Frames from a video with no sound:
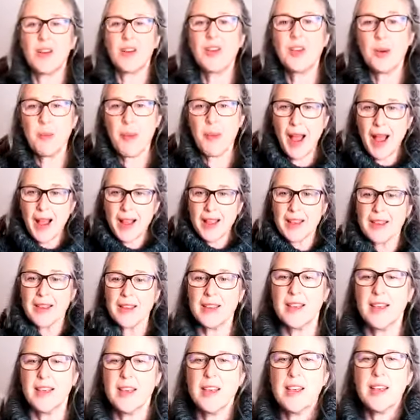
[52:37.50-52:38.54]
your back.
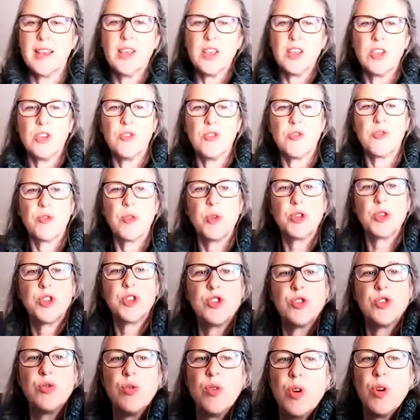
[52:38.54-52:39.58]
You for
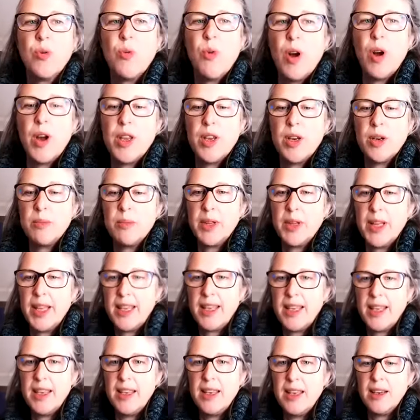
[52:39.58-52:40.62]
sure want your
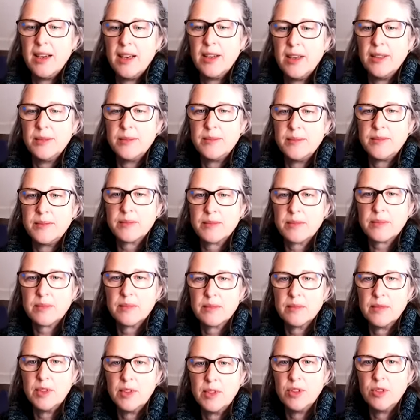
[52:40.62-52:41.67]
blankie here.
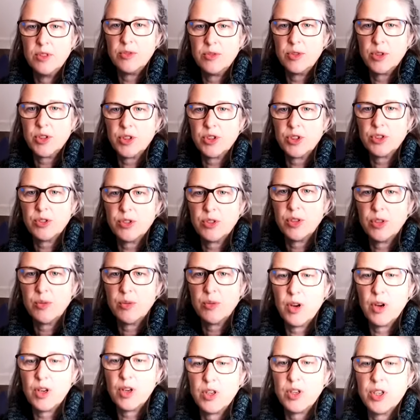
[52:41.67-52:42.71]
You for sure
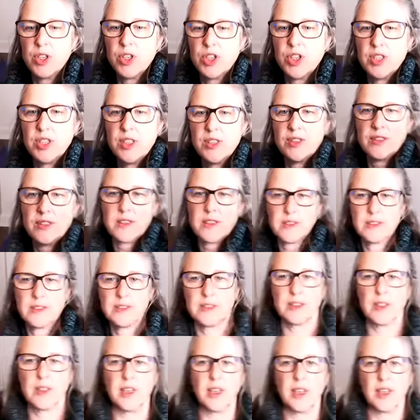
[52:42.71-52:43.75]
want cushions.
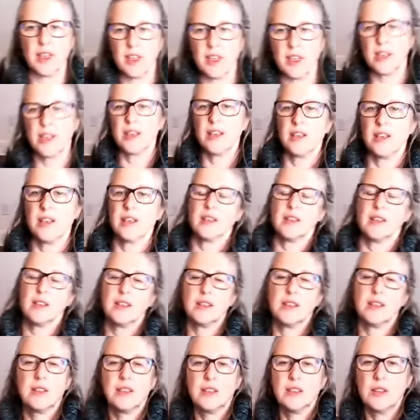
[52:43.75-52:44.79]

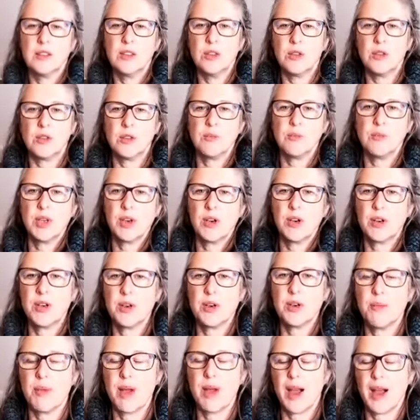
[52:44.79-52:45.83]
You can be on your
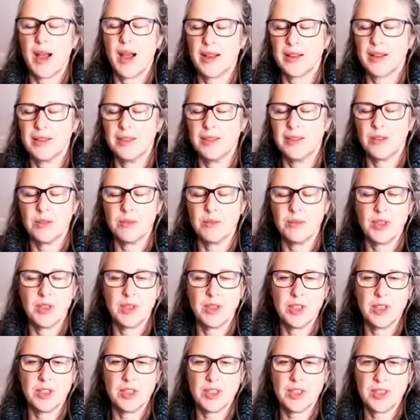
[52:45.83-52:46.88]
back. You can be
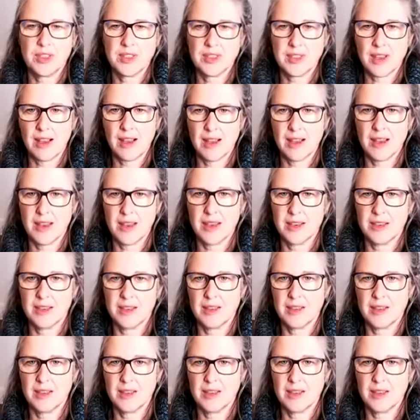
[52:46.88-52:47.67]
on your side.